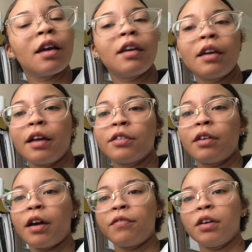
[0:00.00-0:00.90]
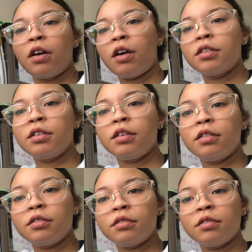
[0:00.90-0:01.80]
Yeah, so I have the
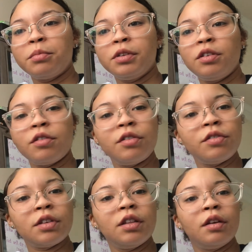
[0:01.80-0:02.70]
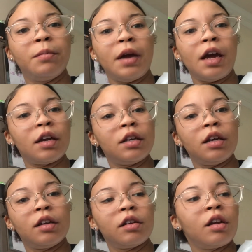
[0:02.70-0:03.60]
content, the materials, and then a pad kit.
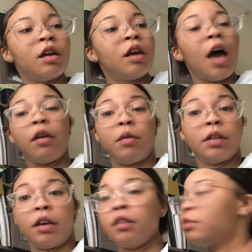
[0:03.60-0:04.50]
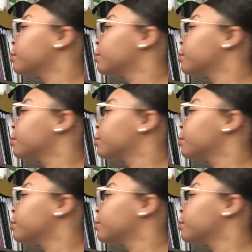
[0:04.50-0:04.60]
I don't know what that is.